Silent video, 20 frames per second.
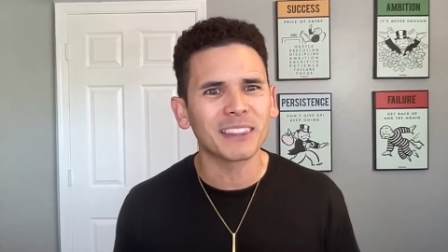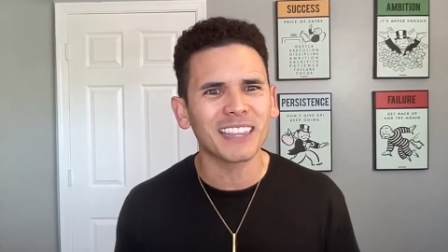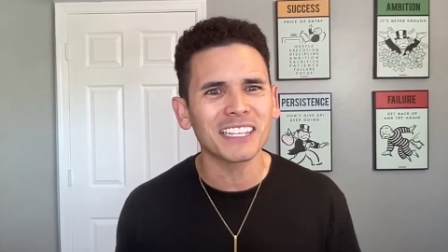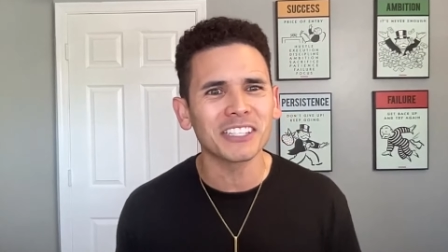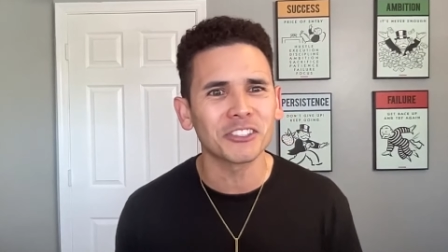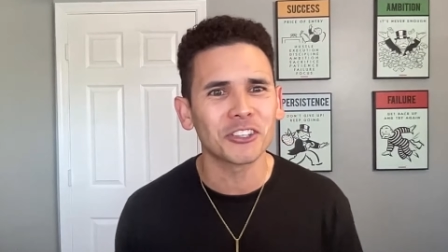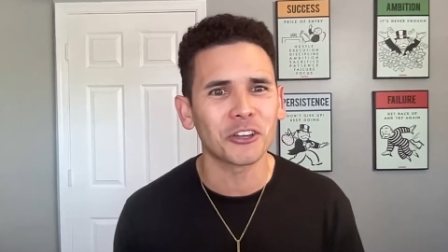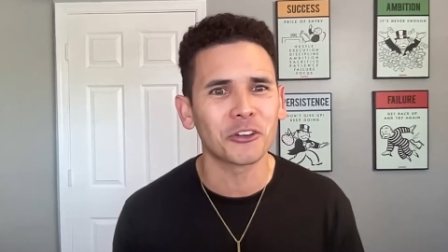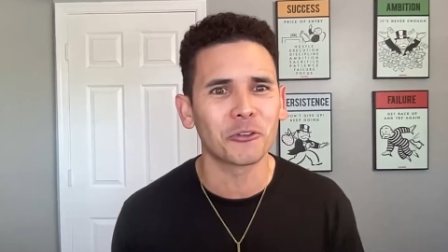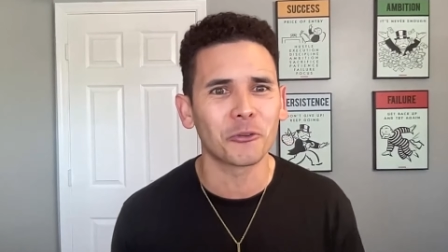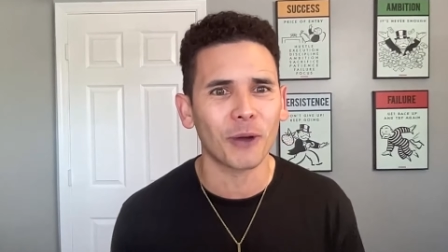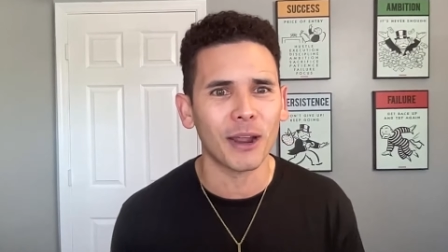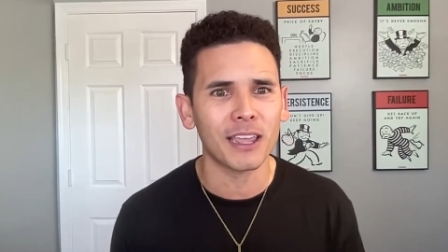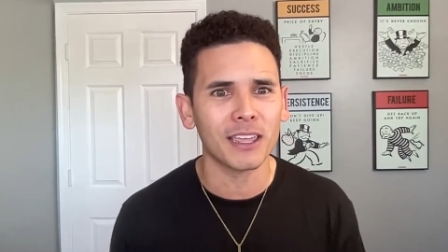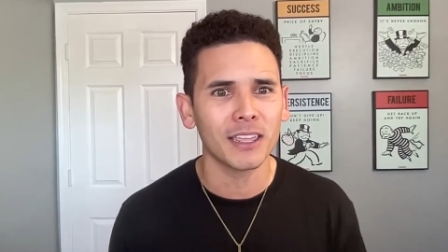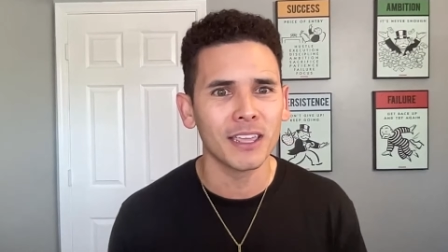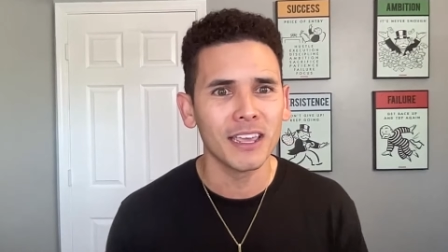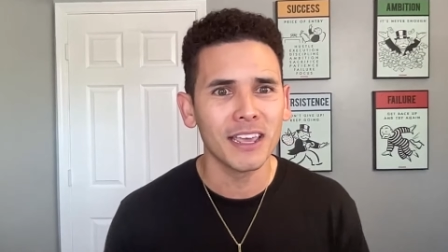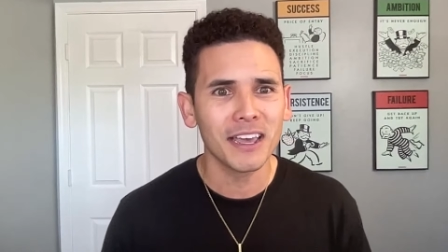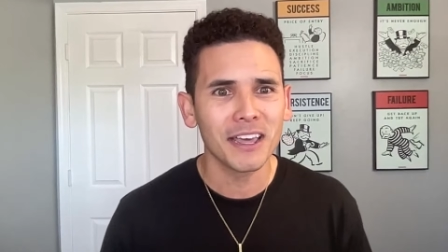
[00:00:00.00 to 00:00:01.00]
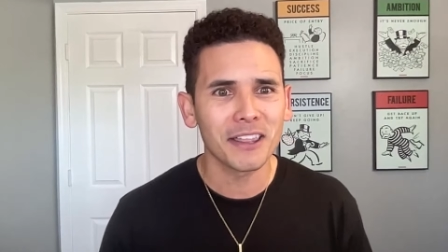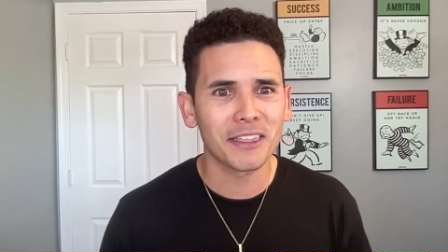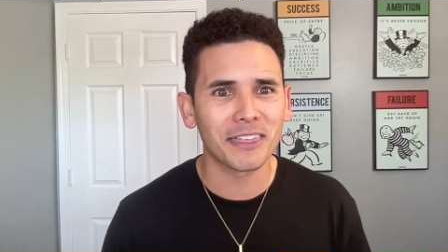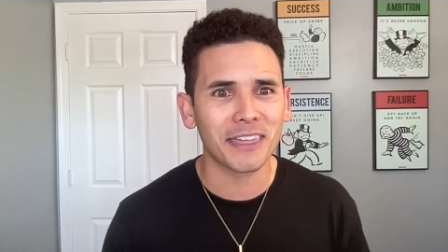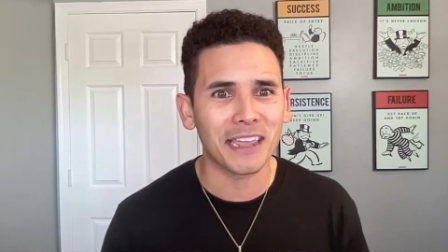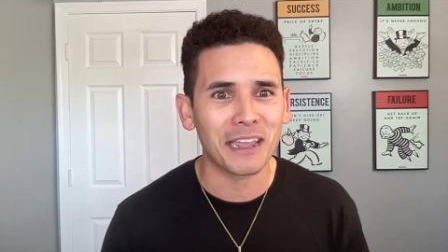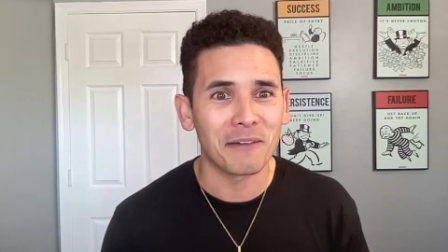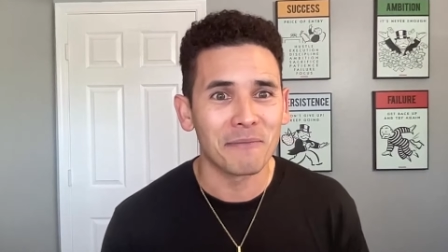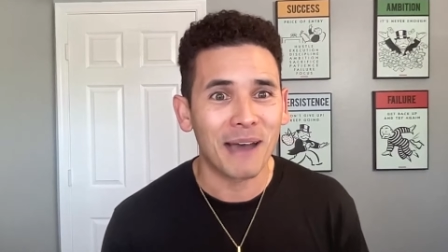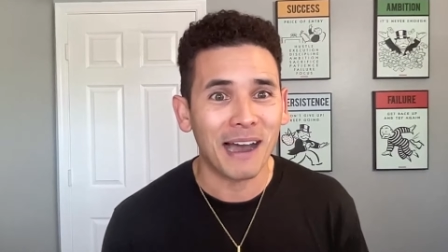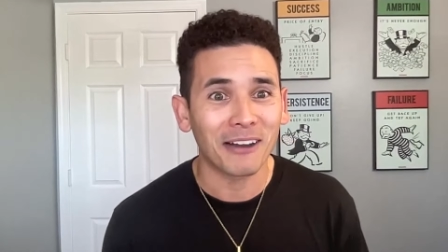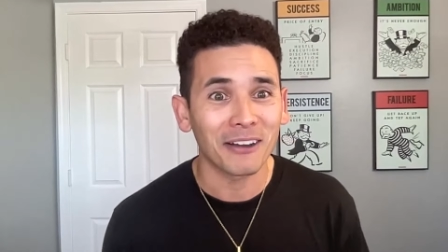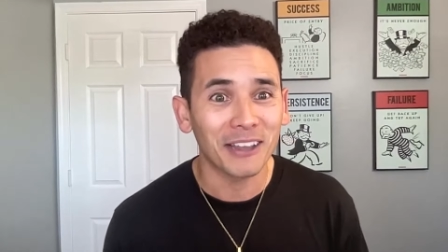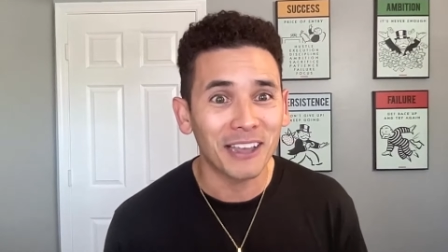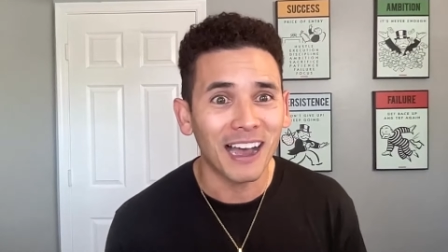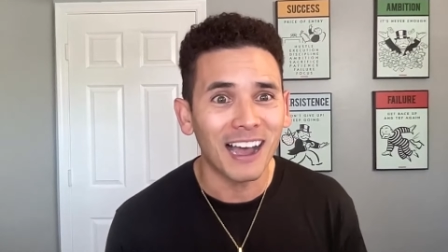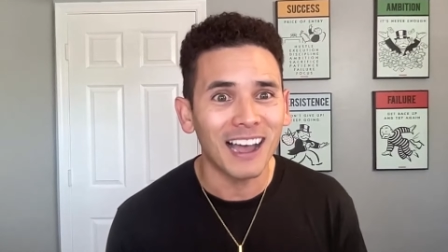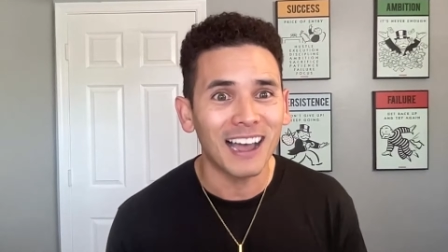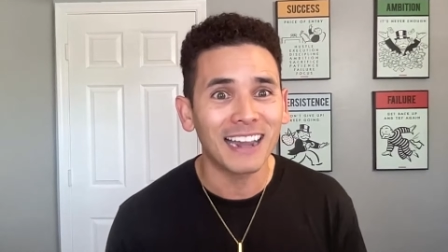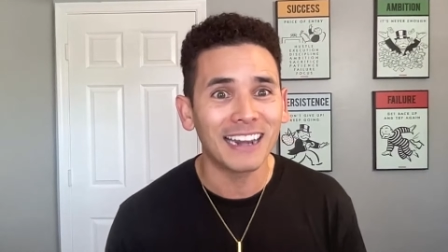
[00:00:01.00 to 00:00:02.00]
but that's the great thing
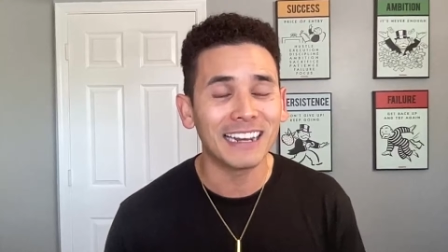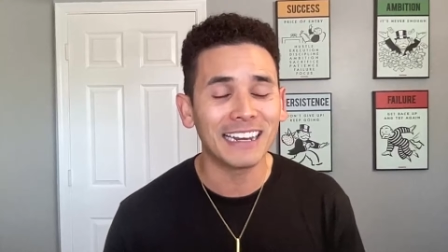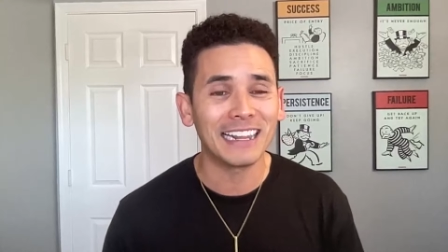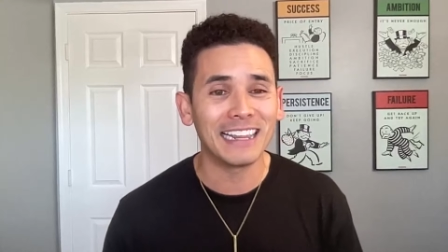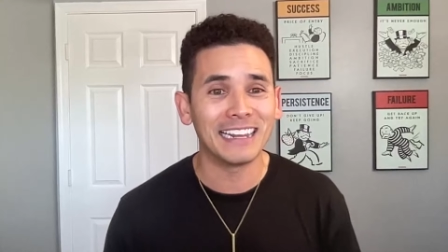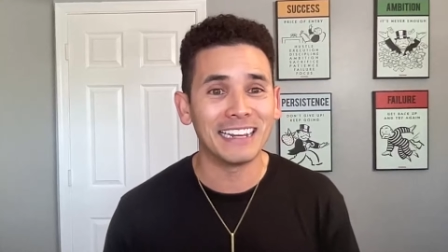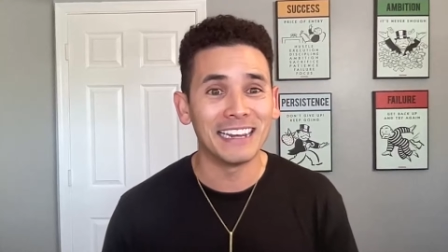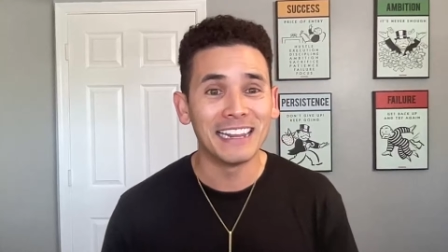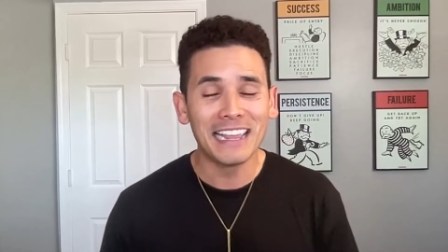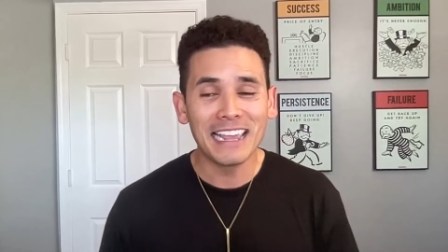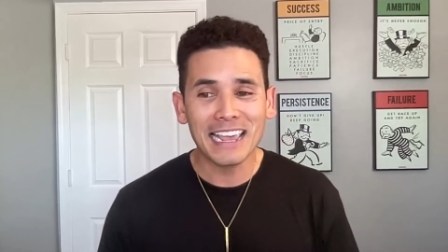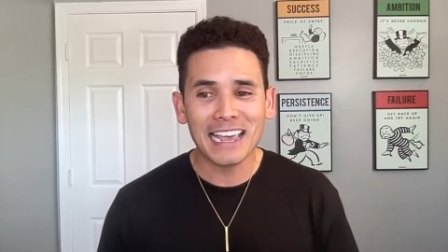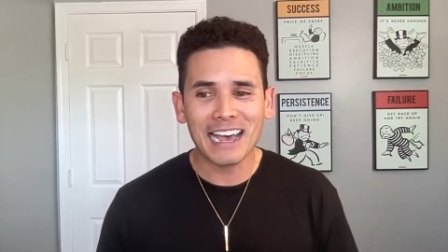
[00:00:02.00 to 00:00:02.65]
about God and